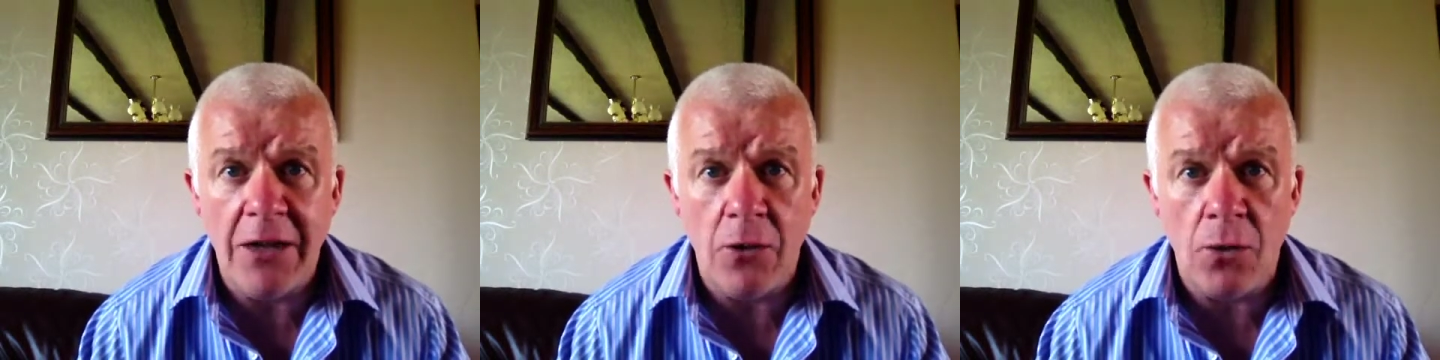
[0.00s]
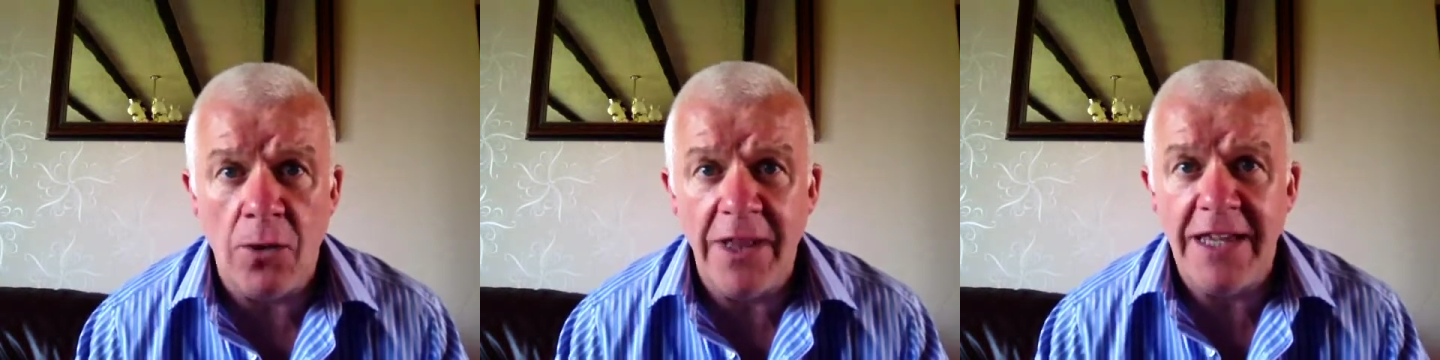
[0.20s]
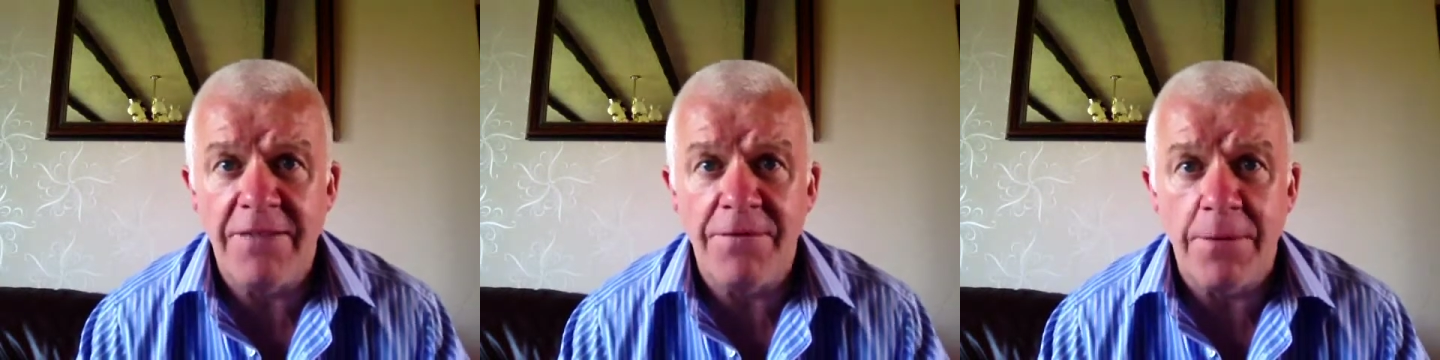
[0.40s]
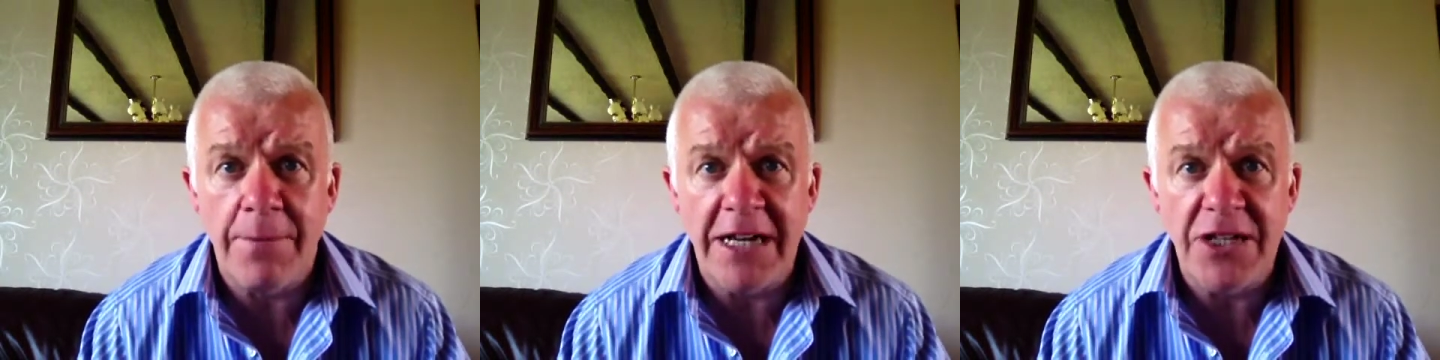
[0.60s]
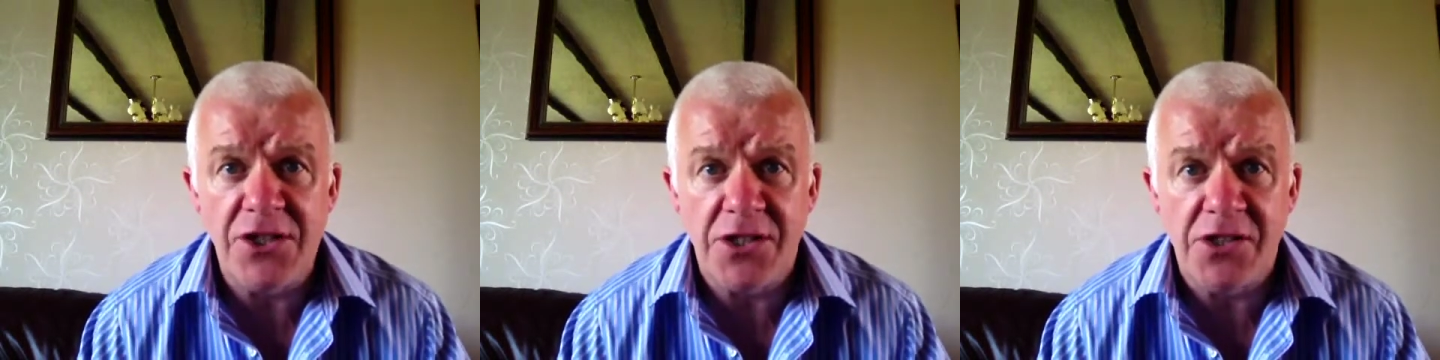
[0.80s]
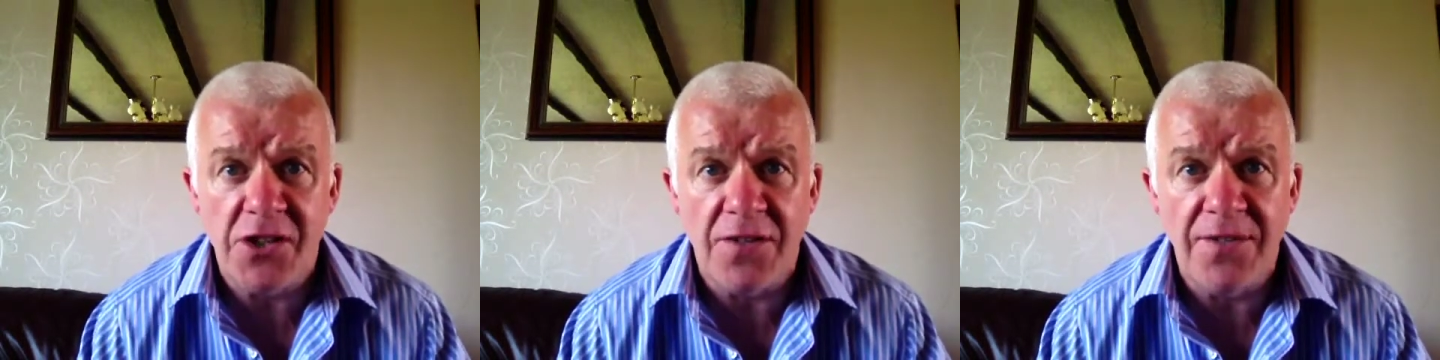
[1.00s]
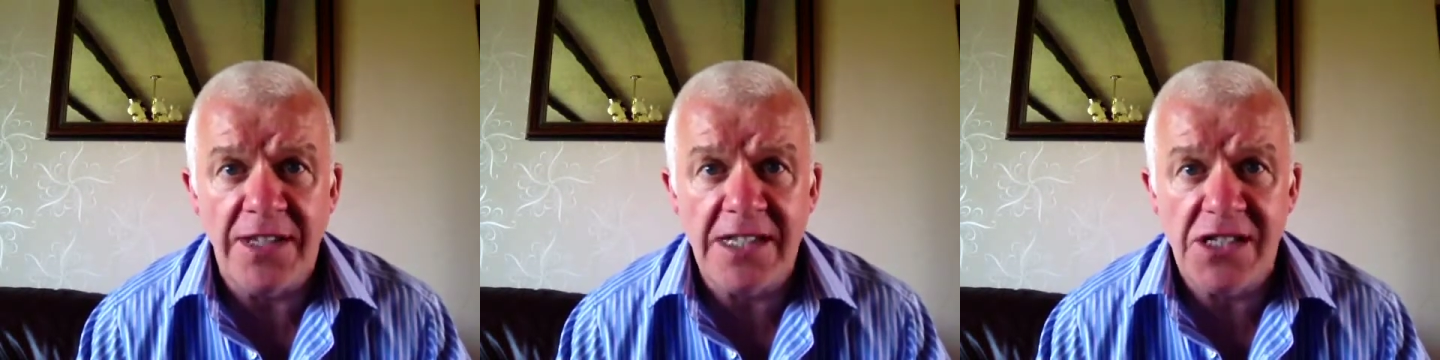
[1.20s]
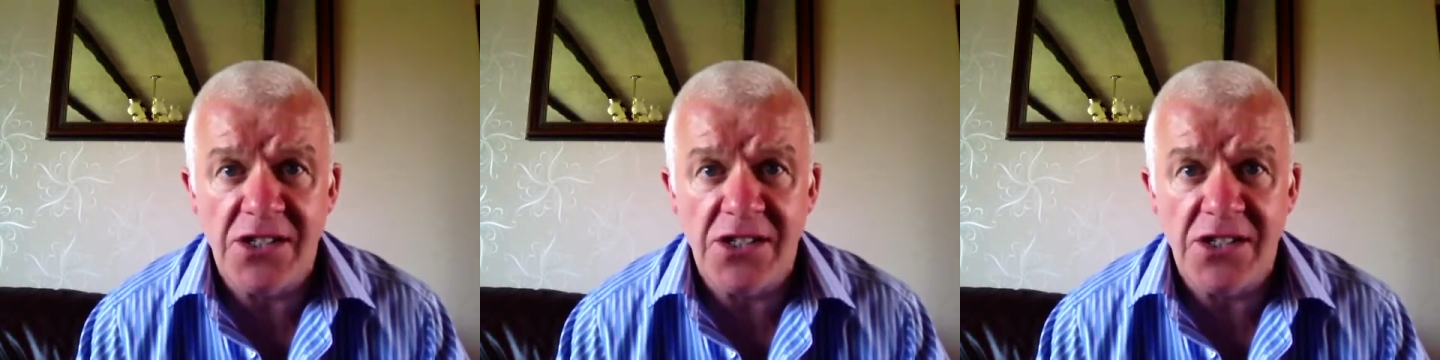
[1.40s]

all the information's on this